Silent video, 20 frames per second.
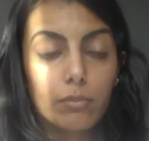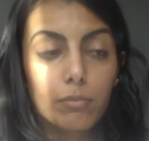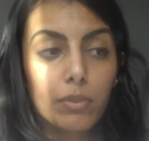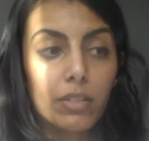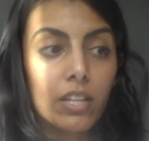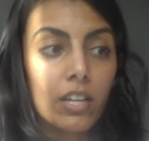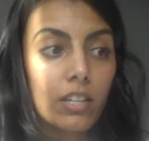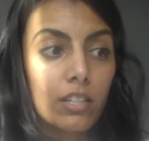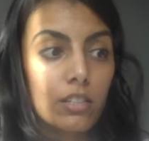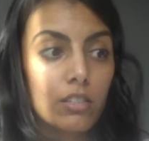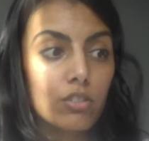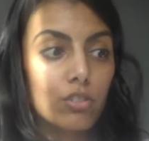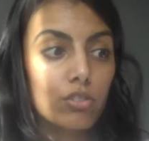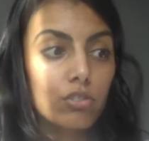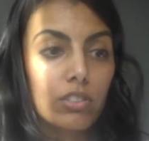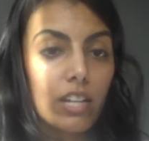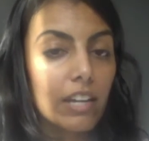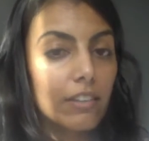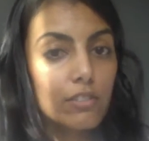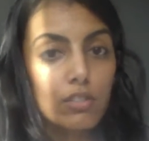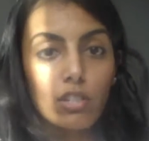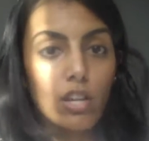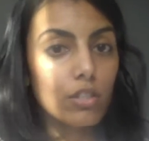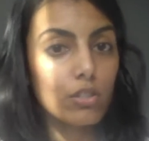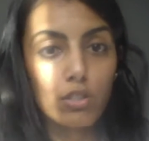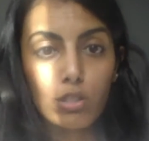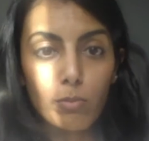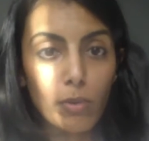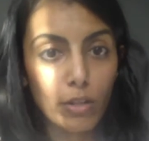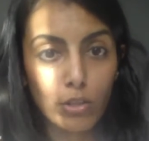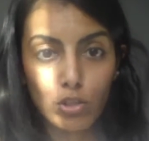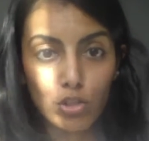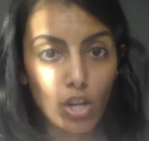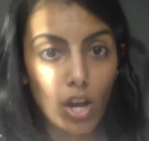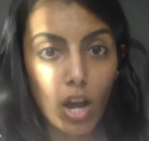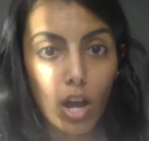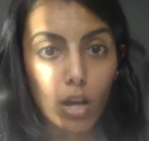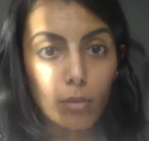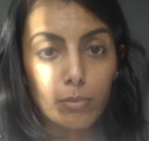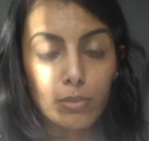Because your life is not just about your job;